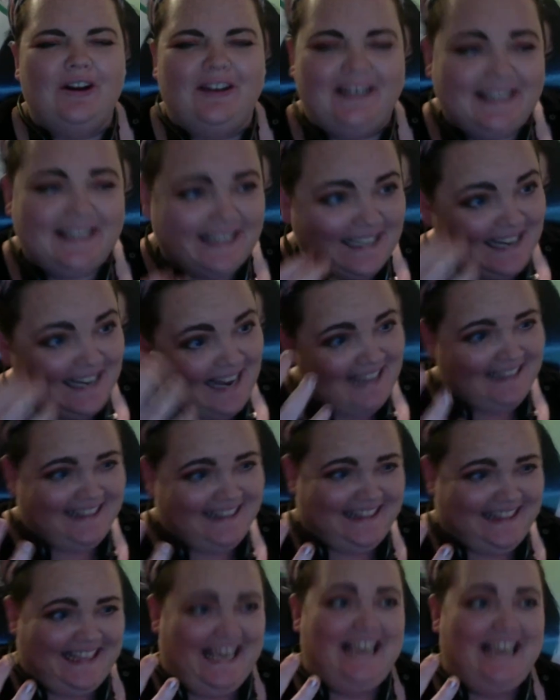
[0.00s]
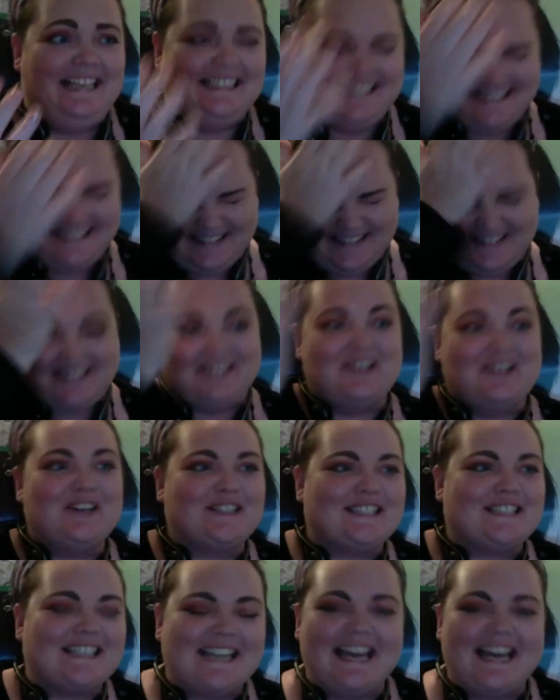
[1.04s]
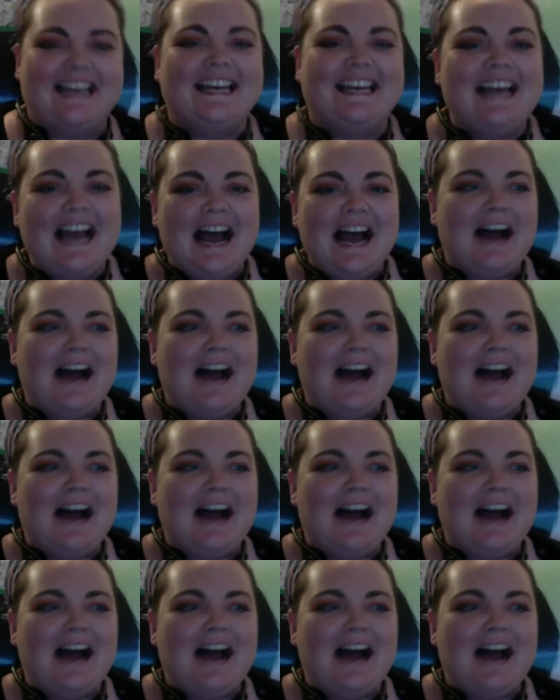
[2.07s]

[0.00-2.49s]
can't think talk today.